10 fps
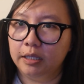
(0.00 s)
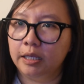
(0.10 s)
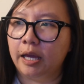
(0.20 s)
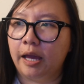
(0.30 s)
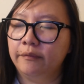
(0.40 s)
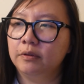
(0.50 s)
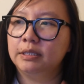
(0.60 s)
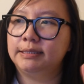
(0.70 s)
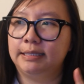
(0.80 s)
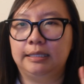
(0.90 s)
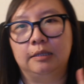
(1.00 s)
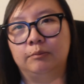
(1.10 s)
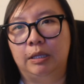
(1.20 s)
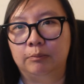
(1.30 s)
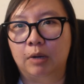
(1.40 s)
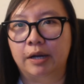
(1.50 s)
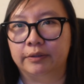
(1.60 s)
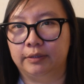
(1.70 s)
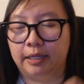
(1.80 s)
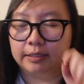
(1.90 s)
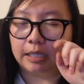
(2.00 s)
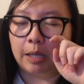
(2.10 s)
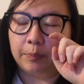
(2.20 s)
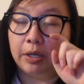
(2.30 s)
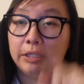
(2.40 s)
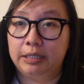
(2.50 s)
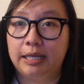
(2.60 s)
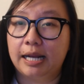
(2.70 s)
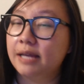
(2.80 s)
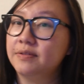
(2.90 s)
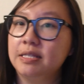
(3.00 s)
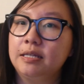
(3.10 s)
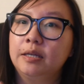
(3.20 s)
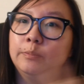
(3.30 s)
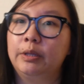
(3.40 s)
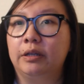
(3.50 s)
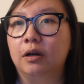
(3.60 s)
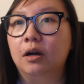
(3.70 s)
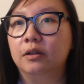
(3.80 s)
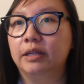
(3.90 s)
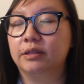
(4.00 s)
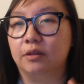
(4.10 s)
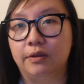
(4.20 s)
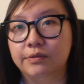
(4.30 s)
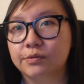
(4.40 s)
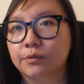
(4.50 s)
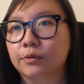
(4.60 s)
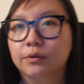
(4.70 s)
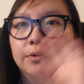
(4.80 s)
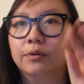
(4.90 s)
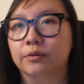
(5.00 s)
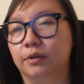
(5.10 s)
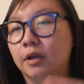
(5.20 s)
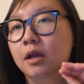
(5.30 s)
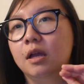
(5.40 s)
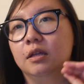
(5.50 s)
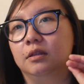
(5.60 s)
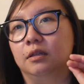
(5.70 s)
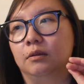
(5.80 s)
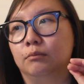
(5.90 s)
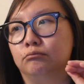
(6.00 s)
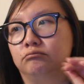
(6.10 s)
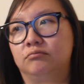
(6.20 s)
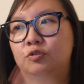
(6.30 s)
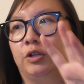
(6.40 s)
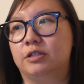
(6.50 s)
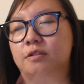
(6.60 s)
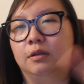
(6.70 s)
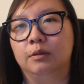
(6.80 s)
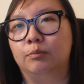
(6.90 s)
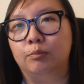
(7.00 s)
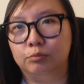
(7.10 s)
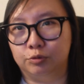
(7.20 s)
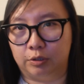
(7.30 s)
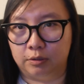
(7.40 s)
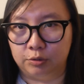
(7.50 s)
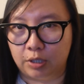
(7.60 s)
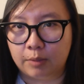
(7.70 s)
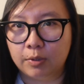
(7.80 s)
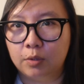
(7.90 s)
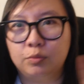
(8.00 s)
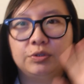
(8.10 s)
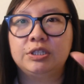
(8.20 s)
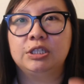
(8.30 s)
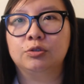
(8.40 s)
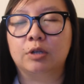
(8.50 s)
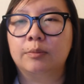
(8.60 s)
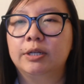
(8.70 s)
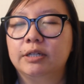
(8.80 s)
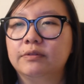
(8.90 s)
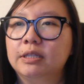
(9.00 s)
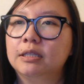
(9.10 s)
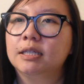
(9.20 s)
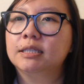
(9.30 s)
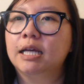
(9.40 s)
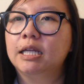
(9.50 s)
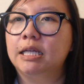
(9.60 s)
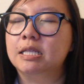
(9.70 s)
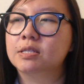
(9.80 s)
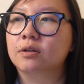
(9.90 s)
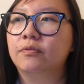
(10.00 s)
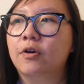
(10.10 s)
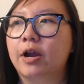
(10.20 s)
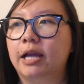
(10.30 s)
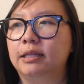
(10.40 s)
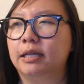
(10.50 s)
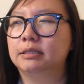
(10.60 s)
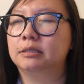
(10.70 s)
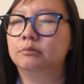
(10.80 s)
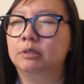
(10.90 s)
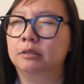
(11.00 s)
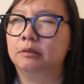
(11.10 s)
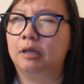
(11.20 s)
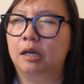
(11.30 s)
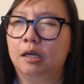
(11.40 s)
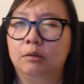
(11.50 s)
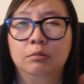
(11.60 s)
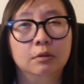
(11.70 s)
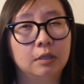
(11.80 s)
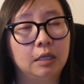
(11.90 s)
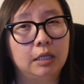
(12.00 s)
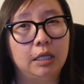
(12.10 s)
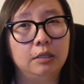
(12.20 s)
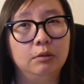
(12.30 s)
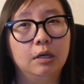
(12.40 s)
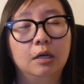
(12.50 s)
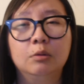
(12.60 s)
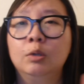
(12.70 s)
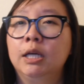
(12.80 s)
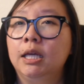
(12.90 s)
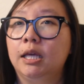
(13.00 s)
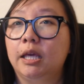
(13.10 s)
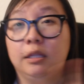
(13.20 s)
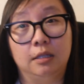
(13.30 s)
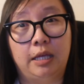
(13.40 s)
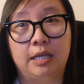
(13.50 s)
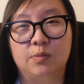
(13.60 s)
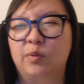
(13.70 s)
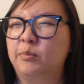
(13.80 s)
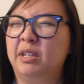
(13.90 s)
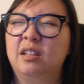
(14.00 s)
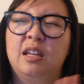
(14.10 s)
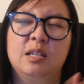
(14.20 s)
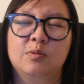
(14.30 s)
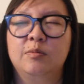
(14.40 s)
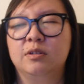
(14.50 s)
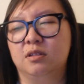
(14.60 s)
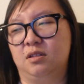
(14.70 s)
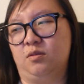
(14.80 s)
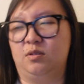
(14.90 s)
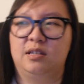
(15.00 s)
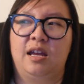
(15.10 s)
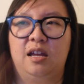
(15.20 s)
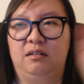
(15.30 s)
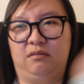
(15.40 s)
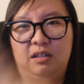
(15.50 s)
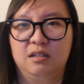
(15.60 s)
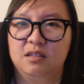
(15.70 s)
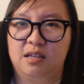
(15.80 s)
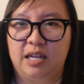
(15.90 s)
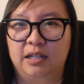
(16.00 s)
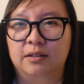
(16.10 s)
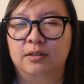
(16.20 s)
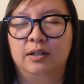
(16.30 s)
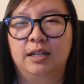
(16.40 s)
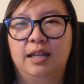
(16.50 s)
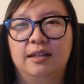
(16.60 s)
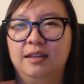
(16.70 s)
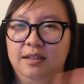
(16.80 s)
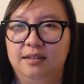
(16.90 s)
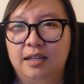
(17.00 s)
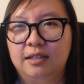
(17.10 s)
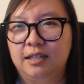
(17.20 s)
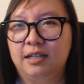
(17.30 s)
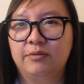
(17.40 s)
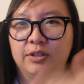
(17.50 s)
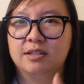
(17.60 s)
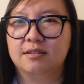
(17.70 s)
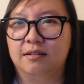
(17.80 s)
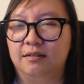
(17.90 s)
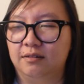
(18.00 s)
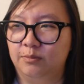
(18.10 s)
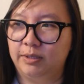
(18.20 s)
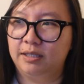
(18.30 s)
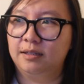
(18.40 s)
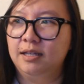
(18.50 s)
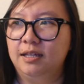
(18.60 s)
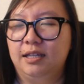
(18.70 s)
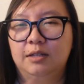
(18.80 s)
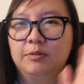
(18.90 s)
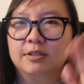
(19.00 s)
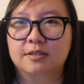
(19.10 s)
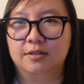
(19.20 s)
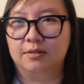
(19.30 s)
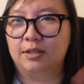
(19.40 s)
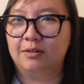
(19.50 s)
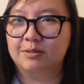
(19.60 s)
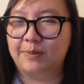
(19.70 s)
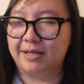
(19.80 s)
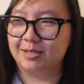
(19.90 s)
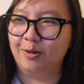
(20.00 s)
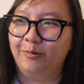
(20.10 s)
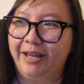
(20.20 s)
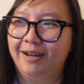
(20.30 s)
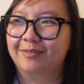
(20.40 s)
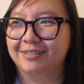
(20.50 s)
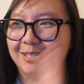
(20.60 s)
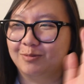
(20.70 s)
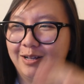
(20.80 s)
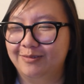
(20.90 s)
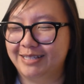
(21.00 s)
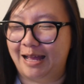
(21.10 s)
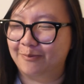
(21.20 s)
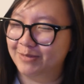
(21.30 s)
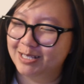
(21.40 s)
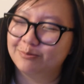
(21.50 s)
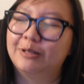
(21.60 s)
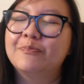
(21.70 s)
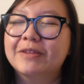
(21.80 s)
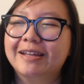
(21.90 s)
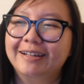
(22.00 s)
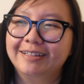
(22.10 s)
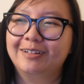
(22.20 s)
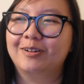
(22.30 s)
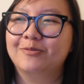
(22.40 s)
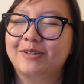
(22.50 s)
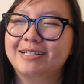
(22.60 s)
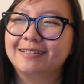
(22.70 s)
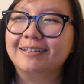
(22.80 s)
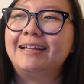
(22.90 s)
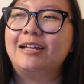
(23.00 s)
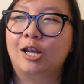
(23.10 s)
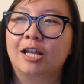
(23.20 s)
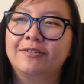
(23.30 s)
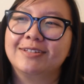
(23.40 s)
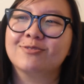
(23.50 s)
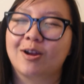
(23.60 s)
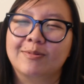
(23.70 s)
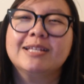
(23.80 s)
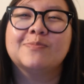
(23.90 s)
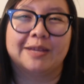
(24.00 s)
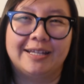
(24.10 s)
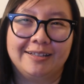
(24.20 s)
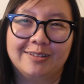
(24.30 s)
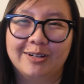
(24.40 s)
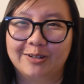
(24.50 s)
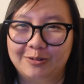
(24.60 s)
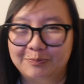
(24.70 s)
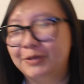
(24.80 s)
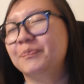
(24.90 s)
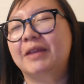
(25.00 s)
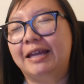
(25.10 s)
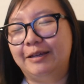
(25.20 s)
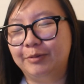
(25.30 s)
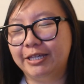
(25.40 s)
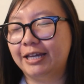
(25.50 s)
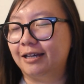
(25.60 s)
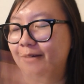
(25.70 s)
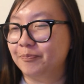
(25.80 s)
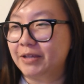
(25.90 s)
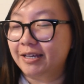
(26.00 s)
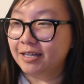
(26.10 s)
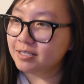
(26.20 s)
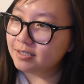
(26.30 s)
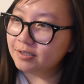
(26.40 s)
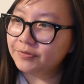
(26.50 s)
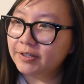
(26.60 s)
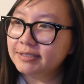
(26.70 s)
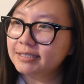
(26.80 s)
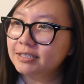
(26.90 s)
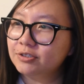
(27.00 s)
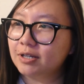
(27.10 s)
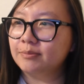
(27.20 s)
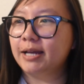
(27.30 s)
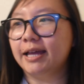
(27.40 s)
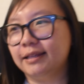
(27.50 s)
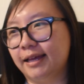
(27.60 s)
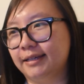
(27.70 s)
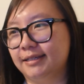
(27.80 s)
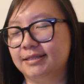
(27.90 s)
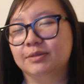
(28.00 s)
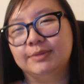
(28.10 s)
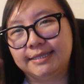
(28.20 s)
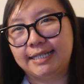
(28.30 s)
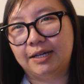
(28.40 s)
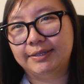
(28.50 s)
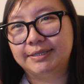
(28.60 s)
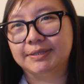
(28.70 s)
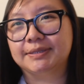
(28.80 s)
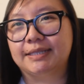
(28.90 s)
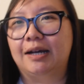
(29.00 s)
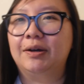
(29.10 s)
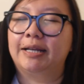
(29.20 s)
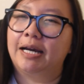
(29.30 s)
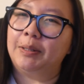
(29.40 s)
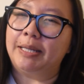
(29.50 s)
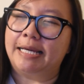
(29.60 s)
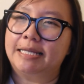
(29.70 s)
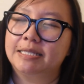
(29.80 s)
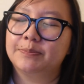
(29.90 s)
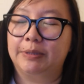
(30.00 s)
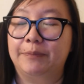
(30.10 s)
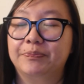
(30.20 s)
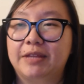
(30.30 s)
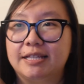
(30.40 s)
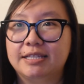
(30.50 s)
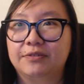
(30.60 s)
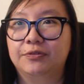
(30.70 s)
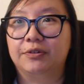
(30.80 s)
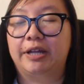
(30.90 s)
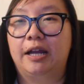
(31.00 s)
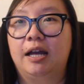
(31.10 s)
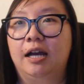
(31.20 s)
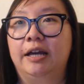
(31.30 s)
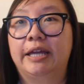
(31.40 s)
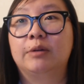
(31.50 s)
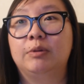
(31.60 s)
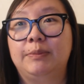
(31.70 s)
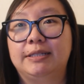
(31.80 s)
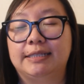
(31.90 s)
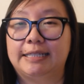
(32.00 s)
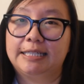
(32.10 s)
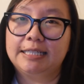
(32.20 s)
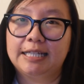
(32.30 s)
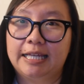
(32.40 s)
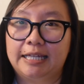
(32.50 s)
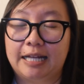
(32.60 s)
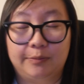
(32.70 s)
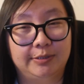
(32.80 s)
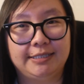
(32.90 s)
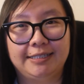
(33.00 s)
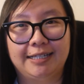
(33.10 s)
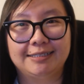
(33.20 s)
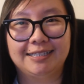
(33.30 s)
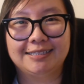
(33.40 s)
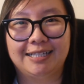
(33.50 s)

yeah, I've only seen him in modern like that. But other than that, I've seen him in all like the historical or the dress up drama, wuxing drama, and everything like that. And so far, I liked him in I Will Not Let You Go and The King's Woman. The King's Woman is just so sad. He doesn't get her, and like he never gets the girl, man. He never gets the girl that always passes away or something always happens. But you know, recently a lot of his drama, he's been getting the girl. But yeah, it's, so far it's a good drama. I like it. So we'll see how it turns out and how it ends. But that's it for Here We Meet Again, and I will see you guys next